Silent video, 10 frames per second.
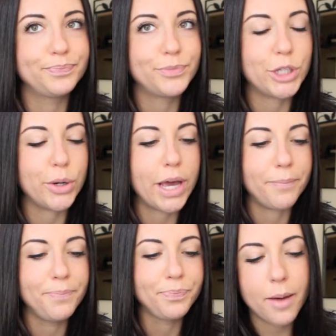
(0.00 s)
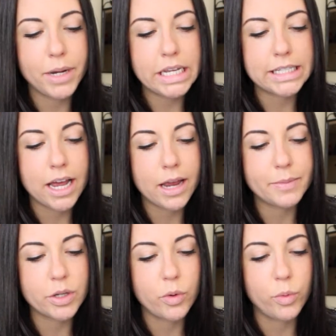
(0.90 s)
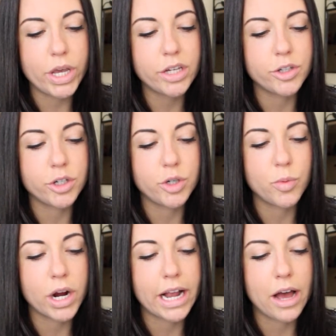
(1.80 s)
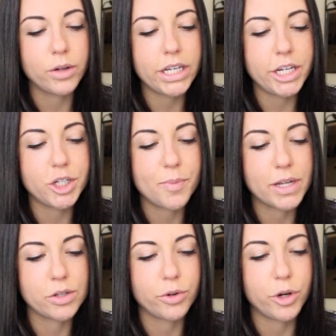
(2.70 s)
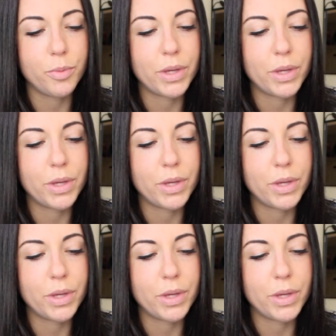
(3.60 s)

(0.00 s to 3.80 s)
So yeah. How many times a week should you work out each muscle group?